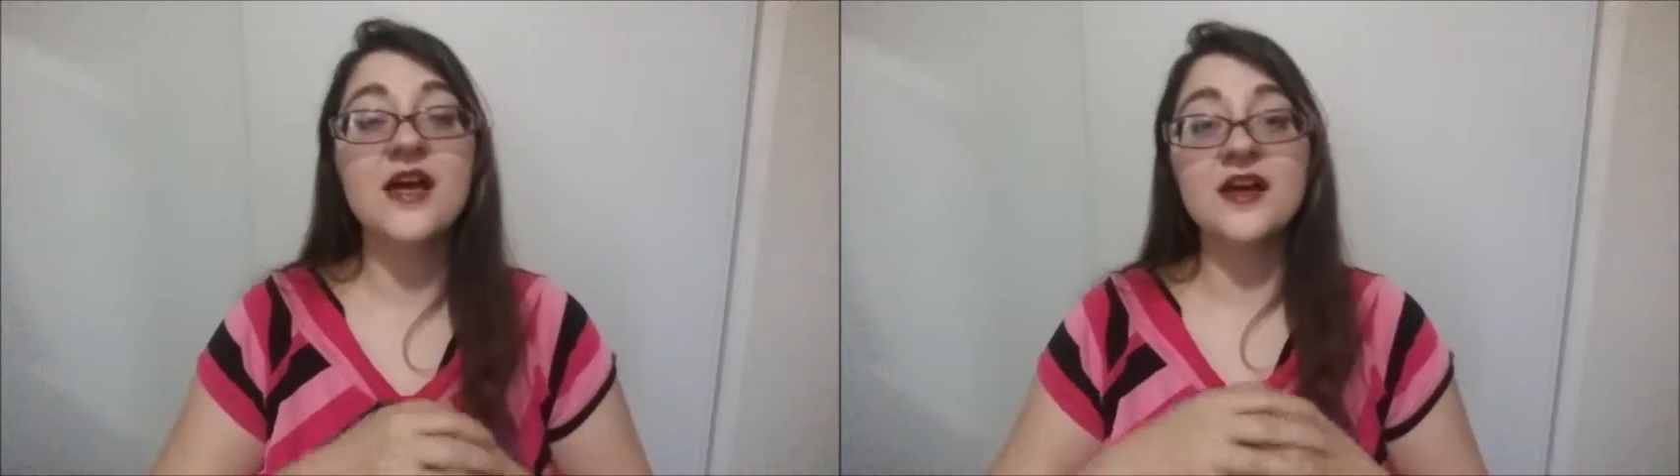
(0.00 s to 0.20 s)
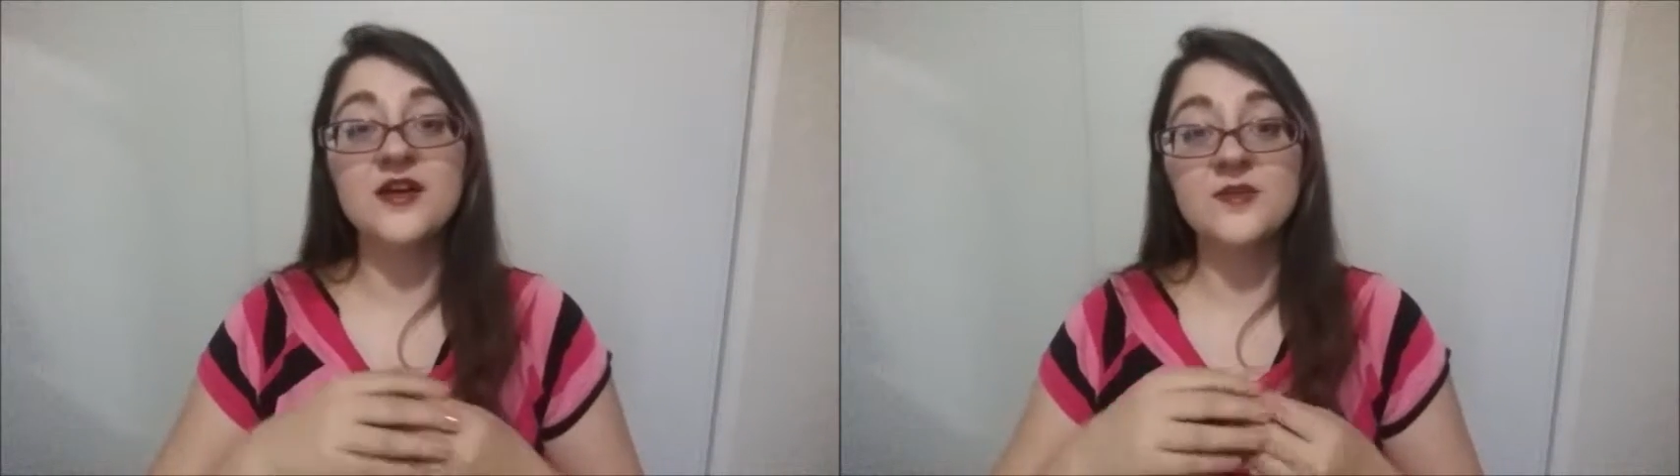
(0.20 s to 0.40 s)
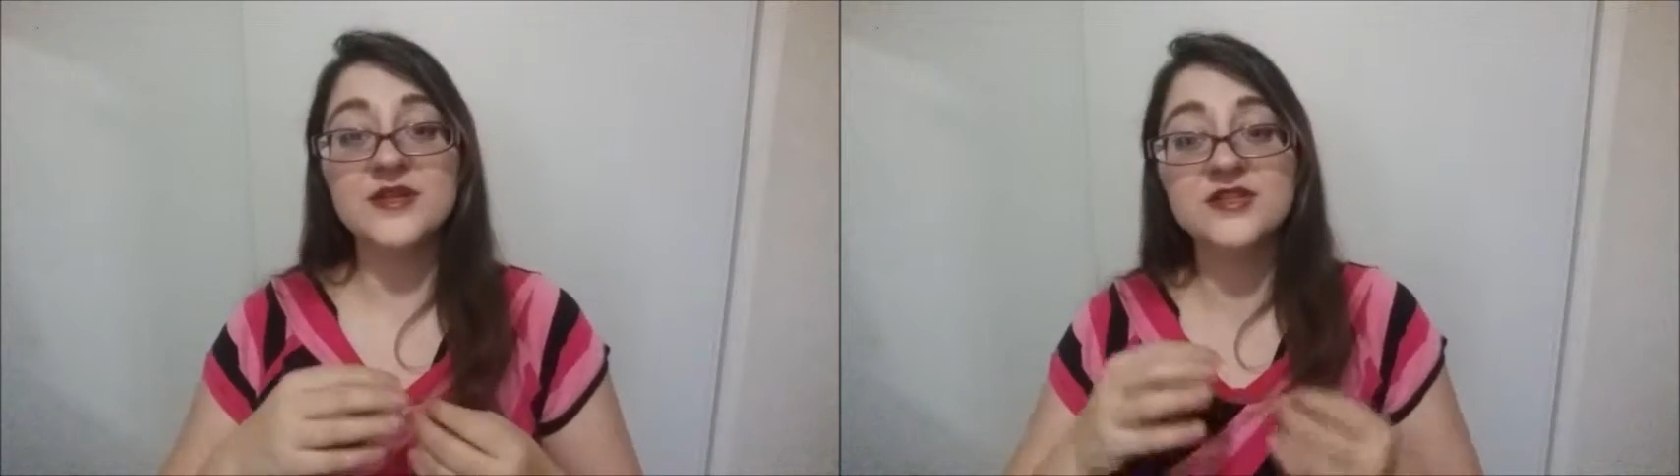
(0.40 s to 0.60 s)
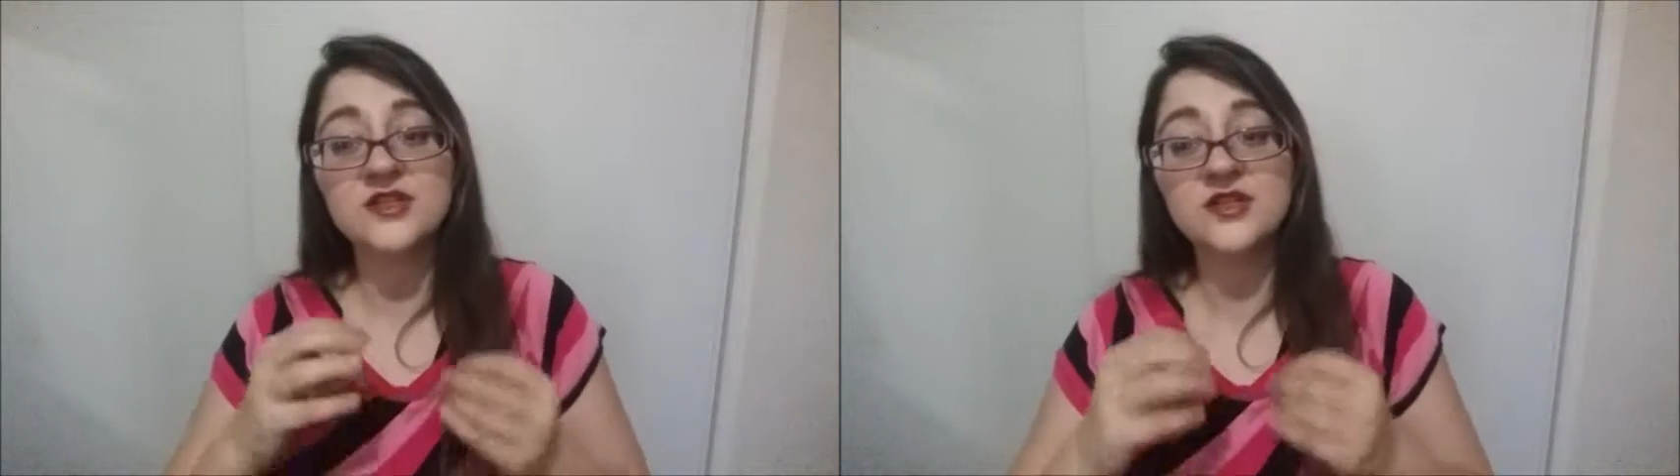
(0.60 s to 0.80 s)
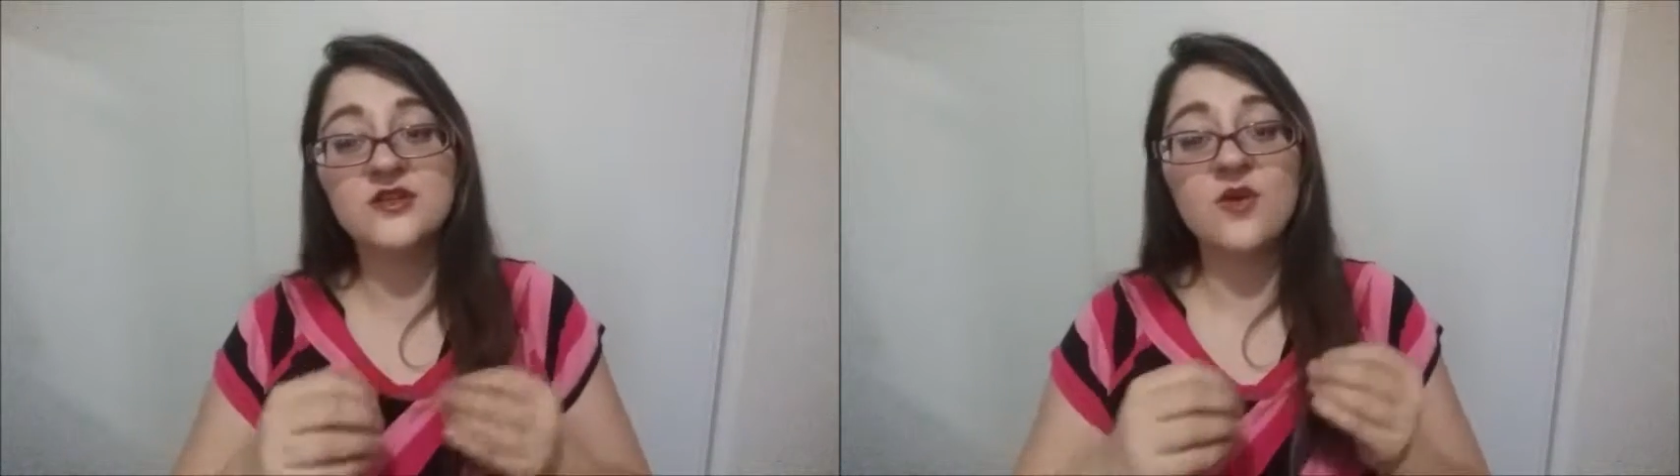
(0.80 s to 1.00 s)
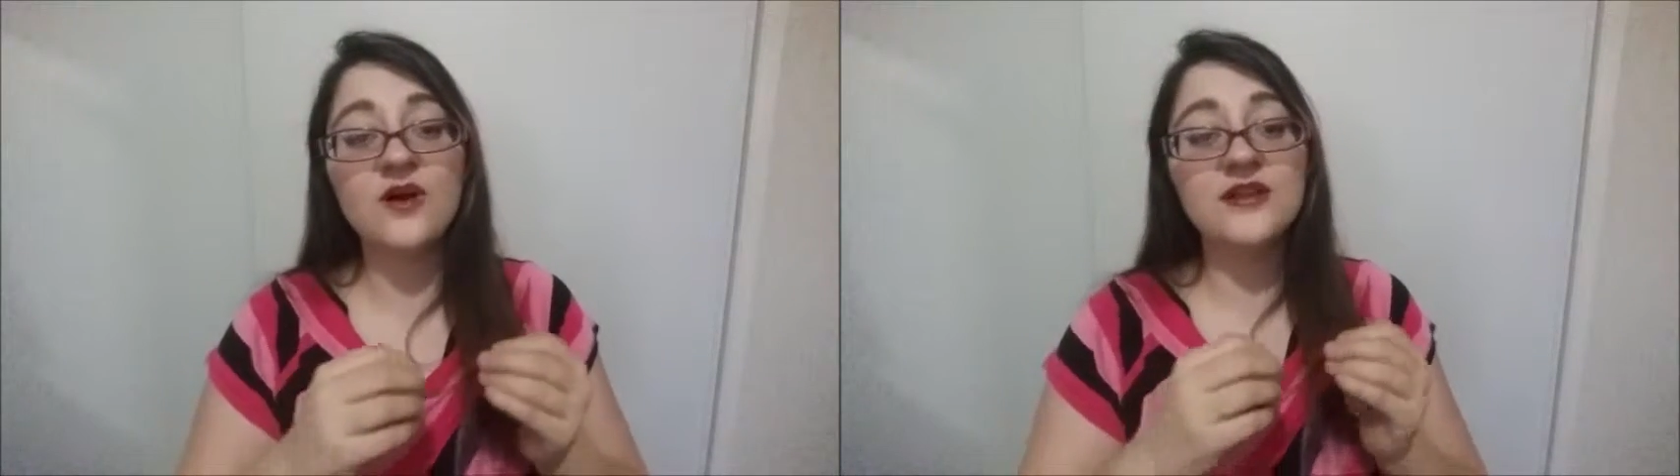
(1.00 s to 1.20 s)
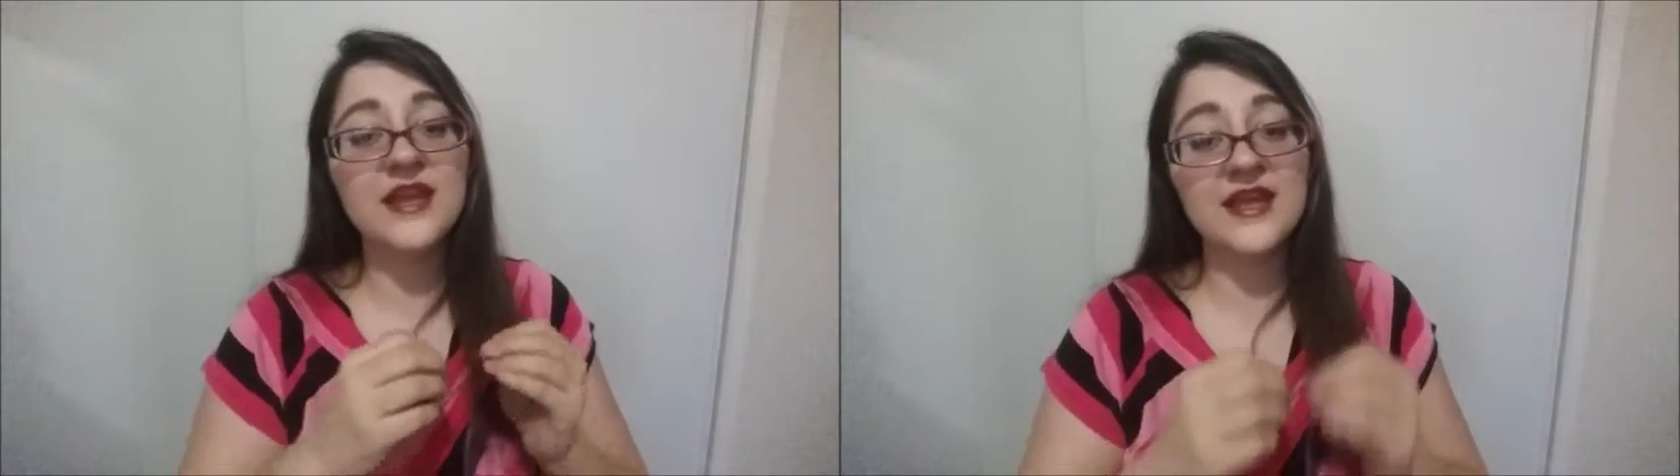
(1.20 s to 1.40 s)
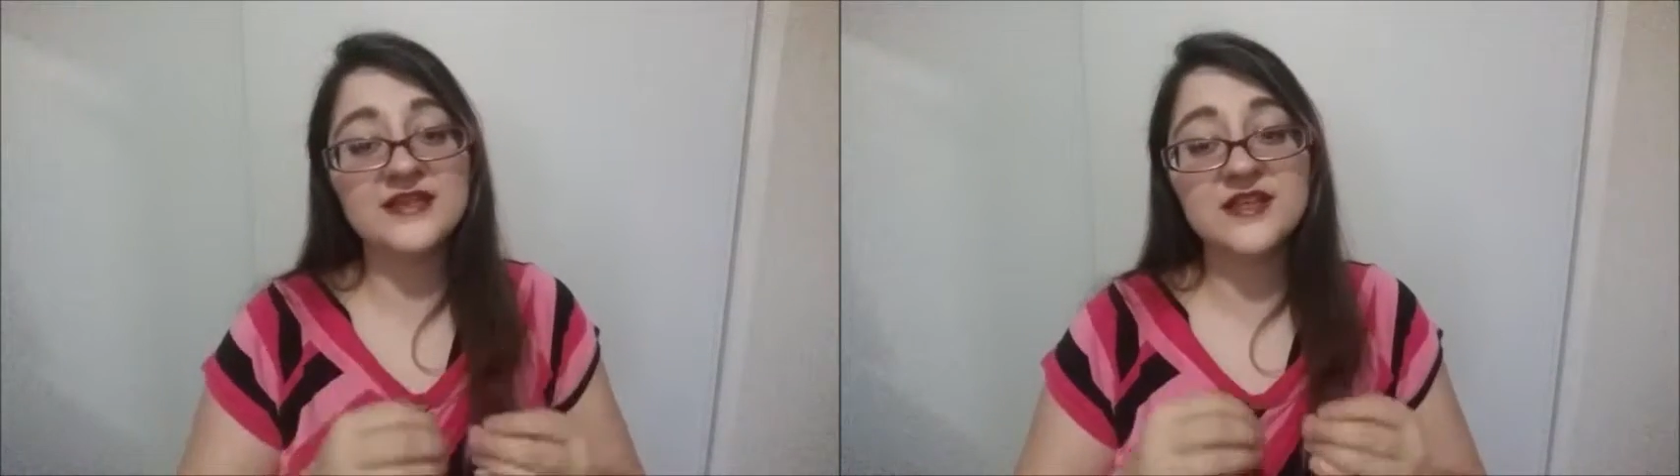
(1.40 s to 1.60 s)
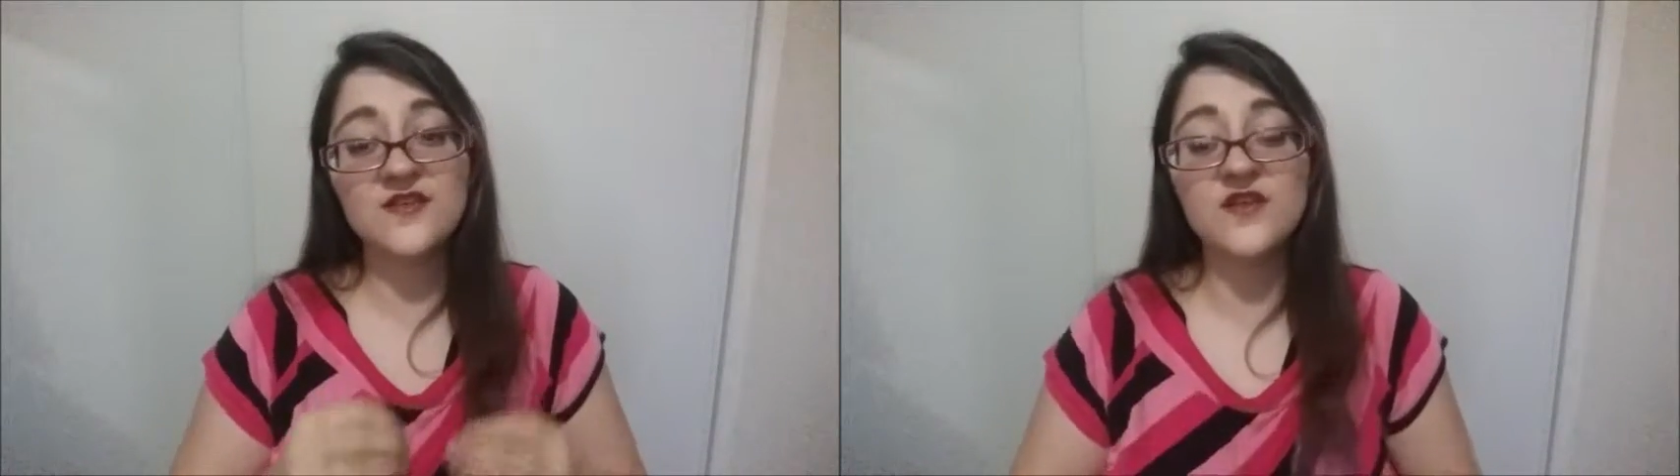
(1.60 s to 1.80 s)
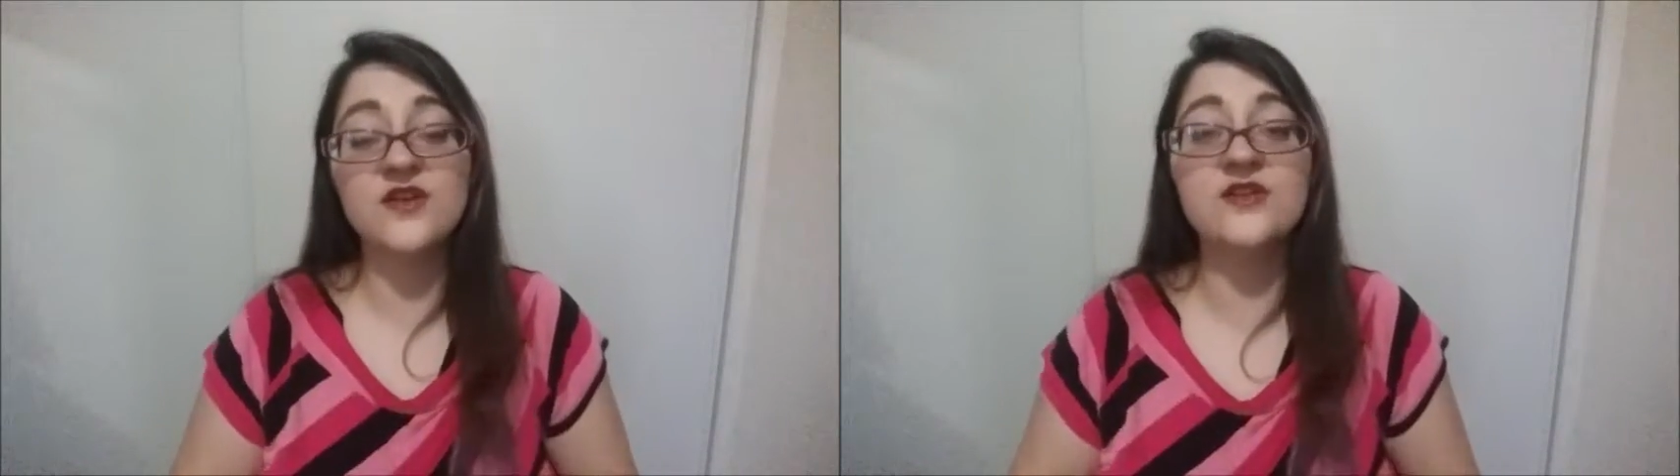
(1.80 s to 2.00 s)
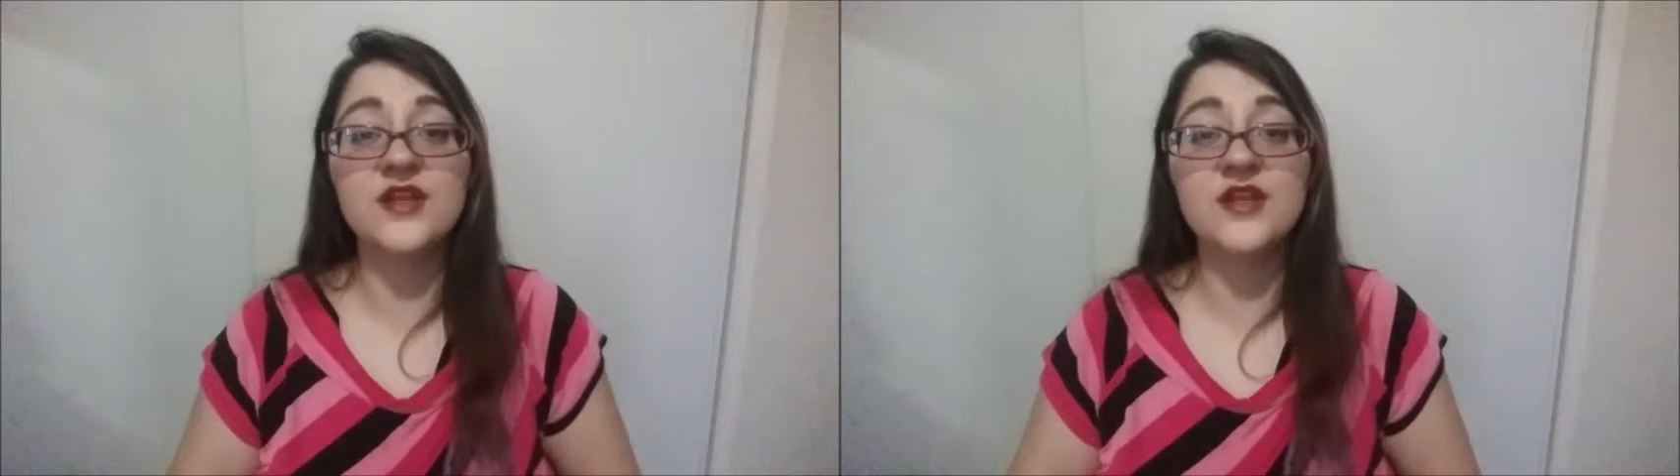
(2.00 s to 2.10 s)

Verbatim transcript: um, is a good quality antifungal